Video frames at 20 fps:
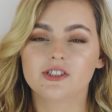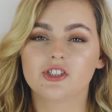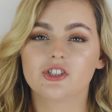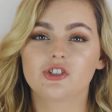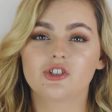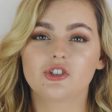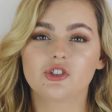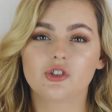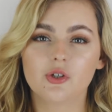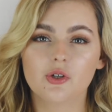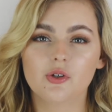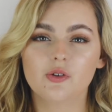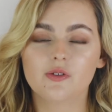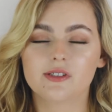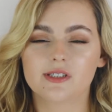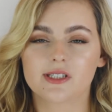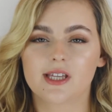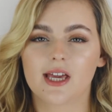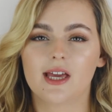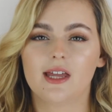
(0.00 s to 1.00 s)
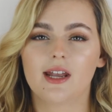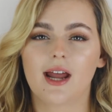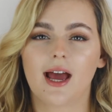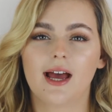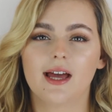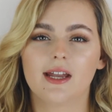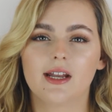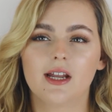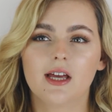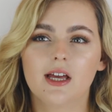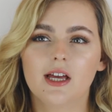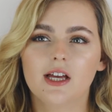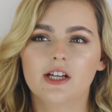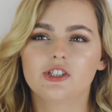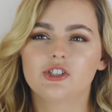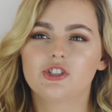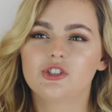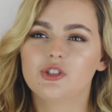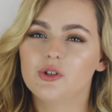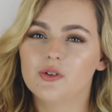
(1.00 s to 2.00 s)
to soothe skin and
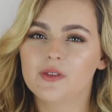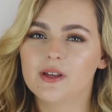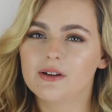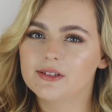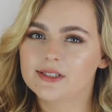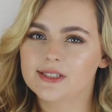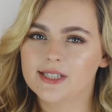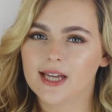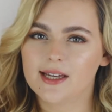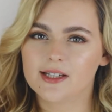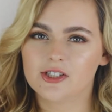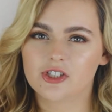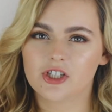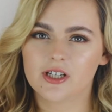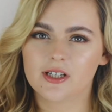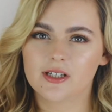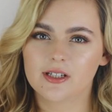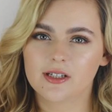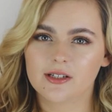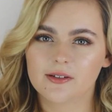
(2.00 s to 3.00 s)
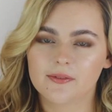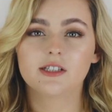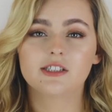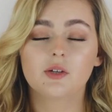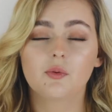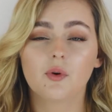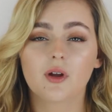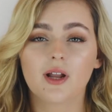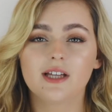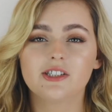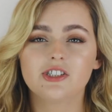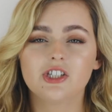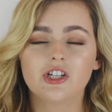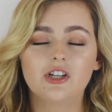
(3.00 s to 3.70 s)
soothe irritation. So what I do